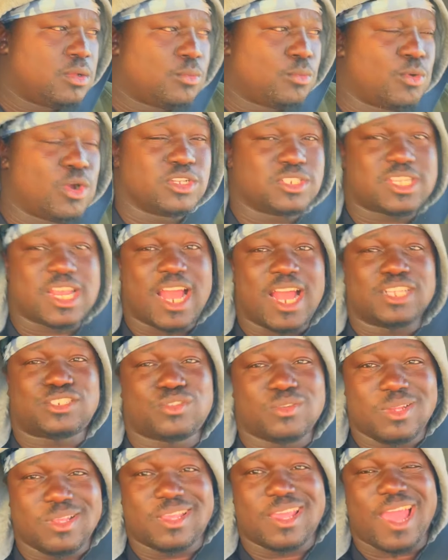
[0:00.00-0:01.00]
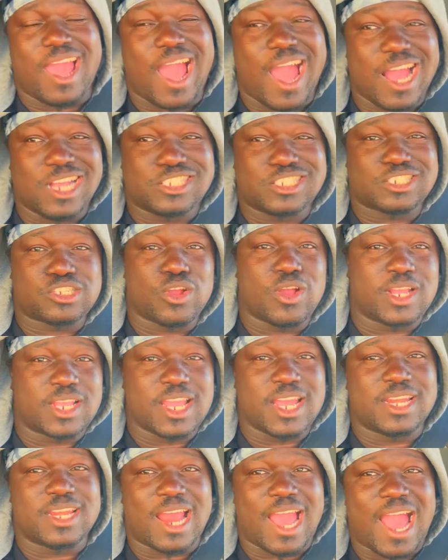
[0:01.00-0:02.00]
once I actually get, I start
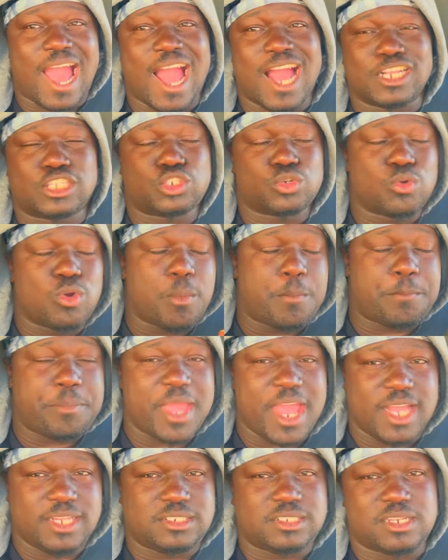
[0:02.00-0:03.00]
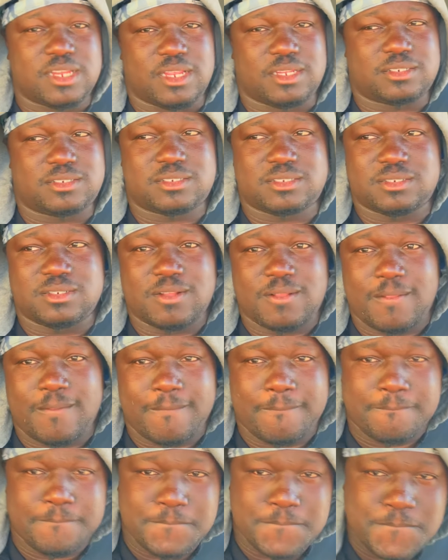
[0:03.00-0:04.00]
getting actual paychecks.
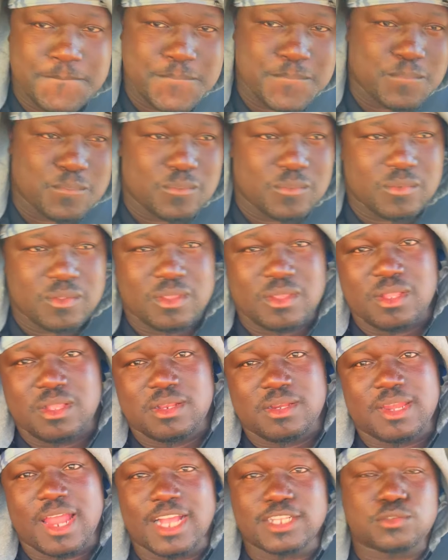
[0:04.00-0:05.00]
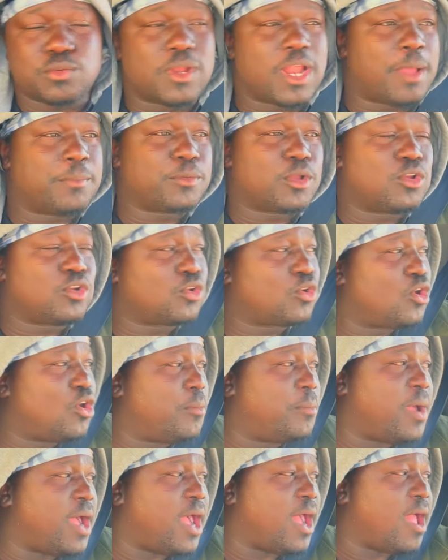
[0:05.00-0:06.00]
That's what I'm gonna
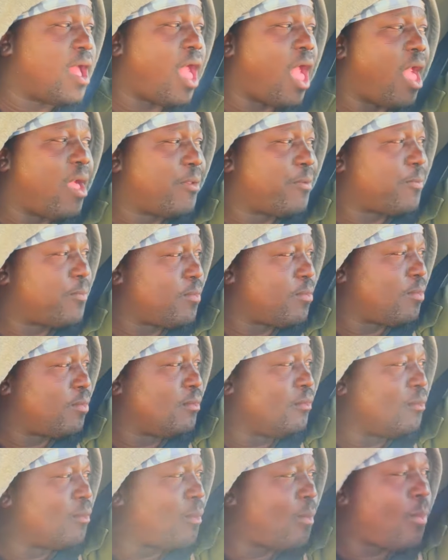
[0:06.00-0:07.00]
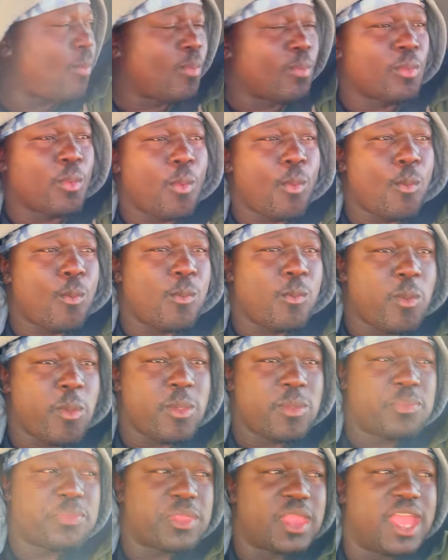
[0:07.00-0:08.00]
go by.
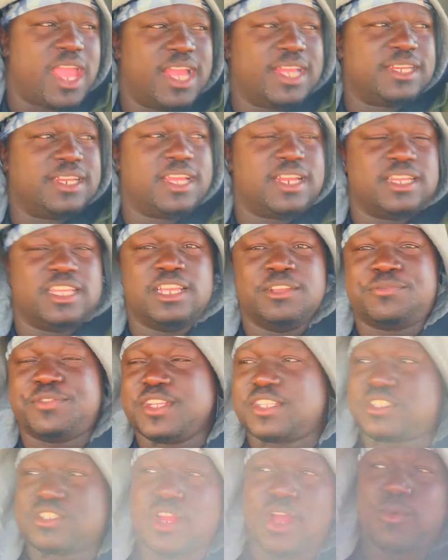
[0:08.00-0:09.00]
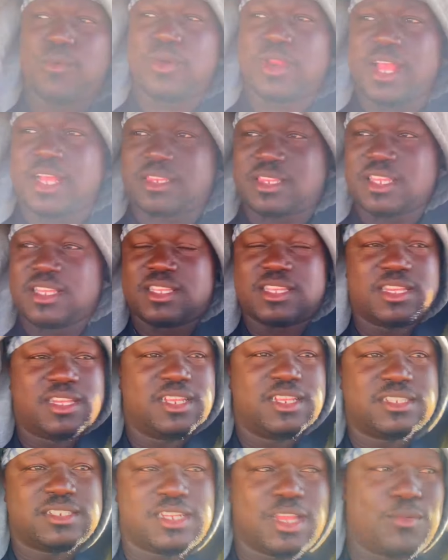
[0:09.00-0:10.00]
And then if it's not what I think it
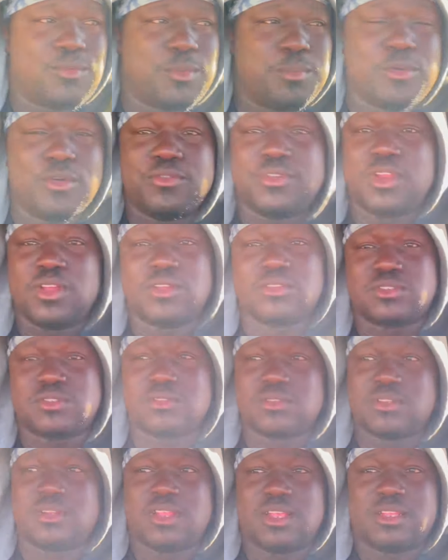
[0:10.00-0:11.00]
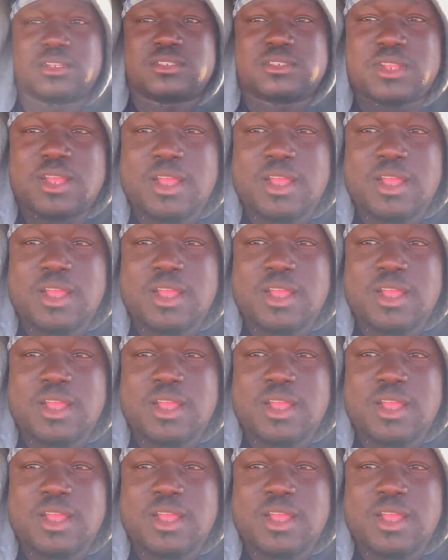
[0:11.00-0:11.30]
is, then we're moving on to the next. All